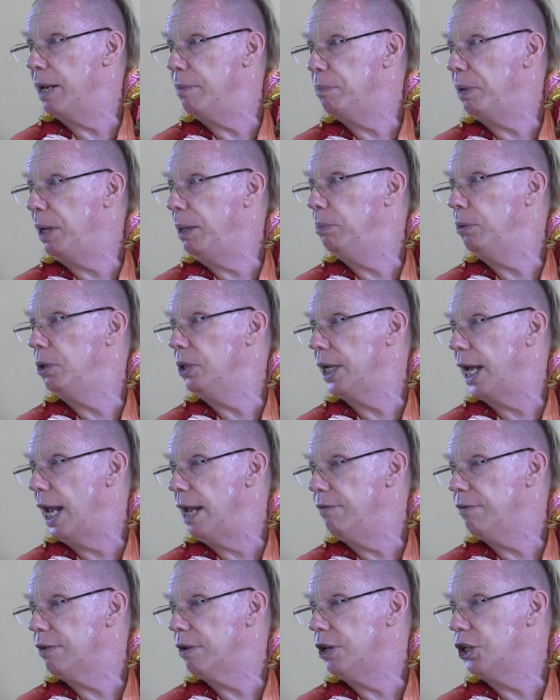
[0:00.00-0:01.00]
and people
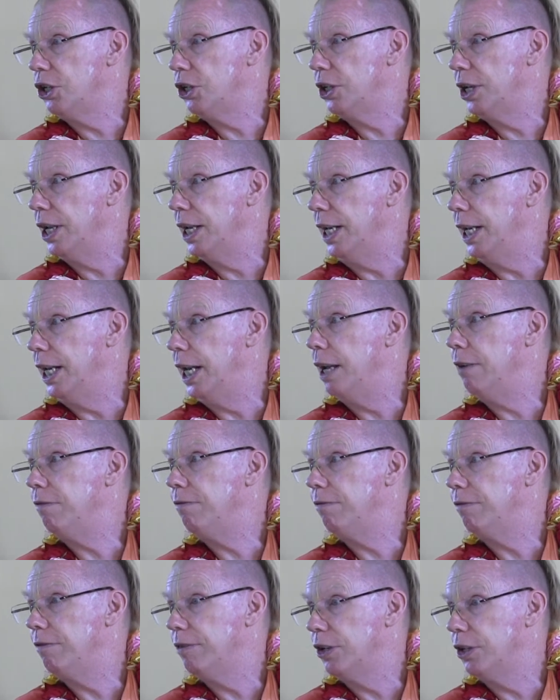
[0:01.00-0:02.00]
gave Krishna
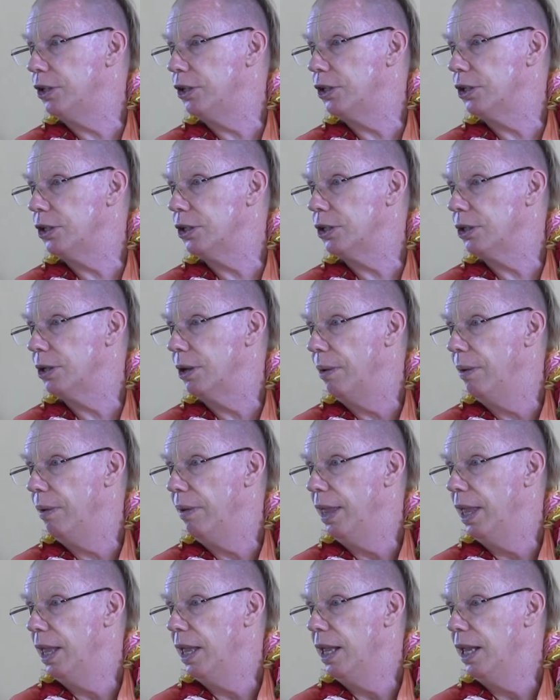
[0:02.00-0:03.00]
gifts
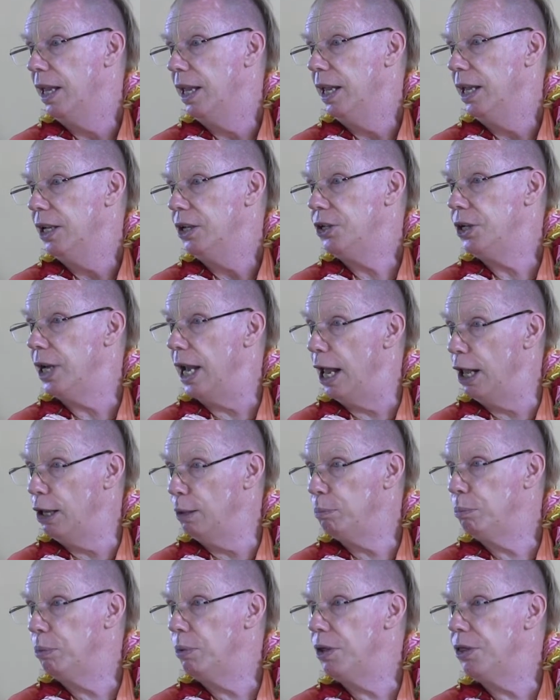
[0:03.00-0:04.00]
to
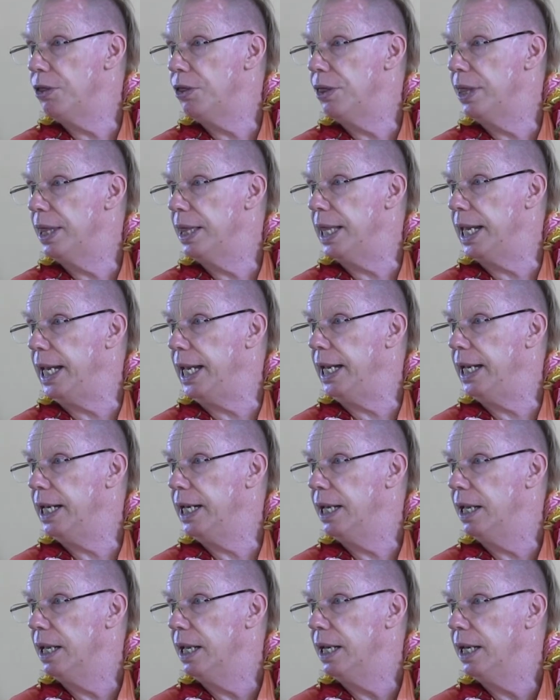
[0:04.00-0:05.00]
help with the
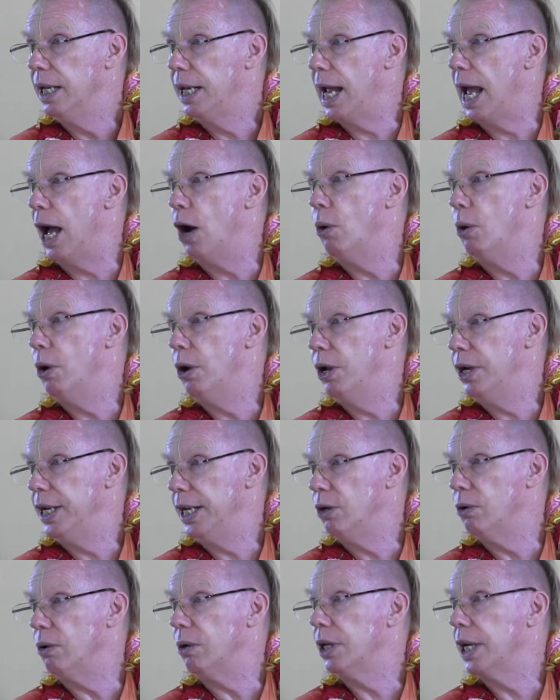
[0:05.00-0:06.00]
cow
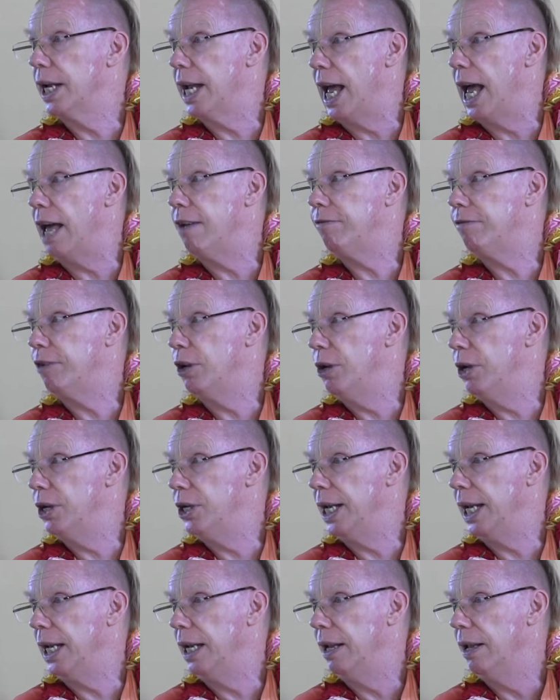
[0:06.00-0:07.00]
herding or calf
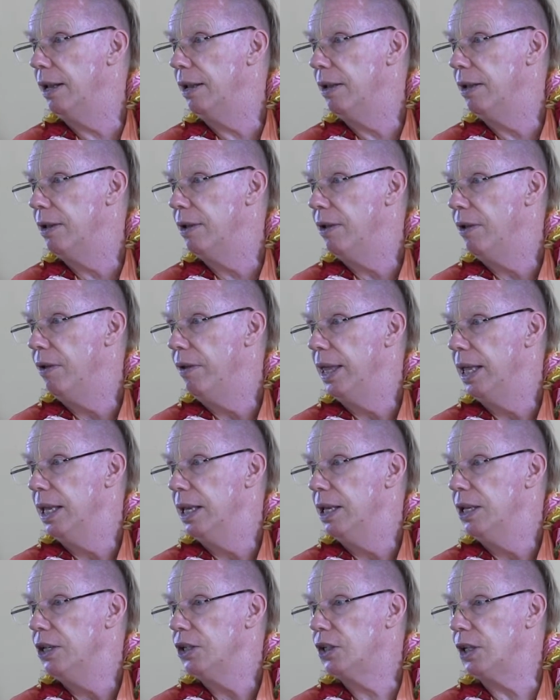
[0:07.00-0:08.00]
herding.
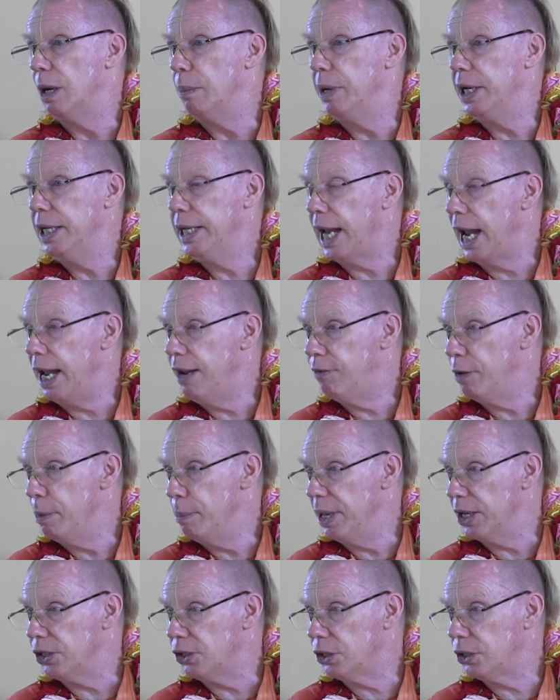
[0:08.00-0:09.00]
Someone gave
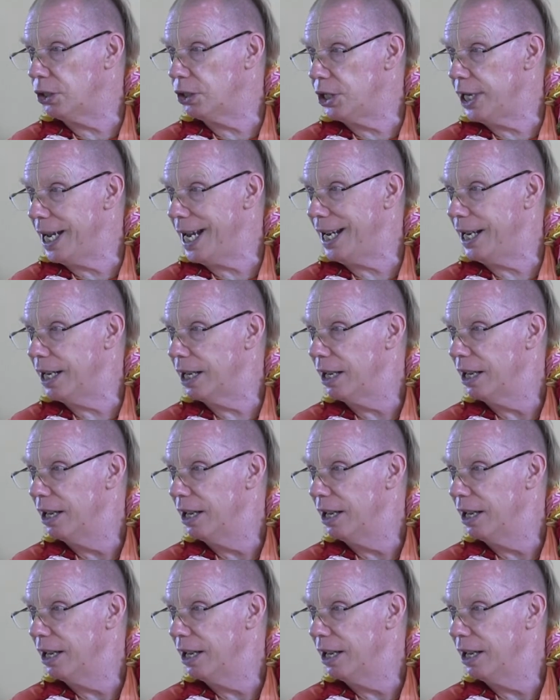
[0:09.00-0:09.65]
him a stick